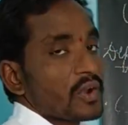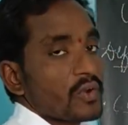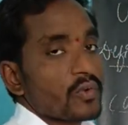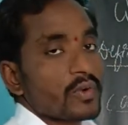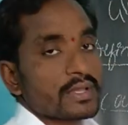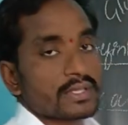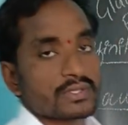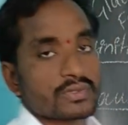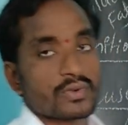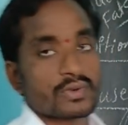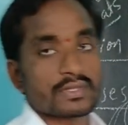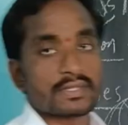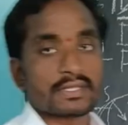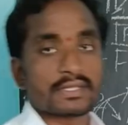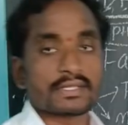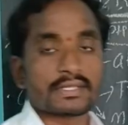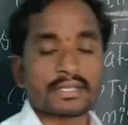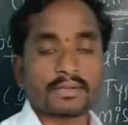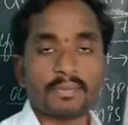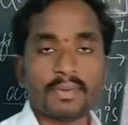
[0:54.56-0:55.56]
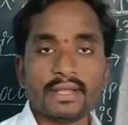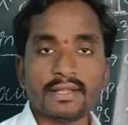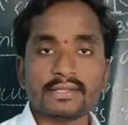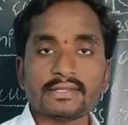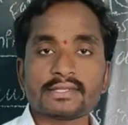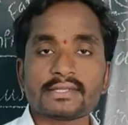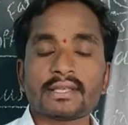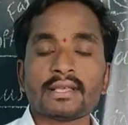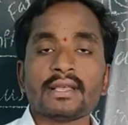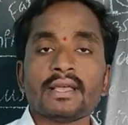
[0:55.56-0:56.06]
ketoacidosis. It
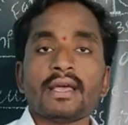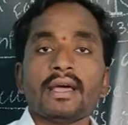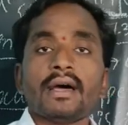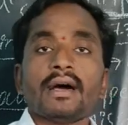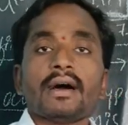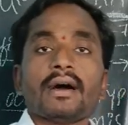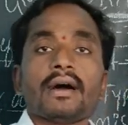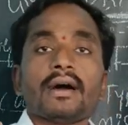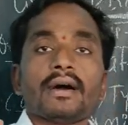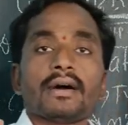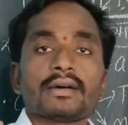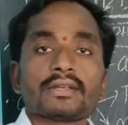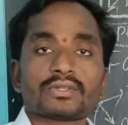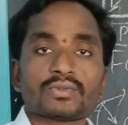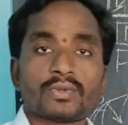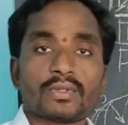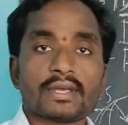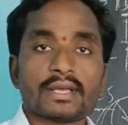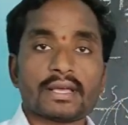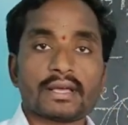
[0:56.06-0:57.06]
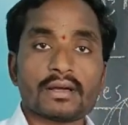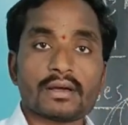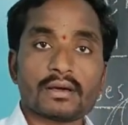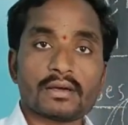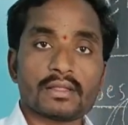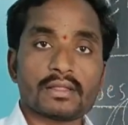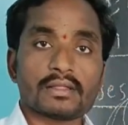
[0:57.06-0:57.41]
means so the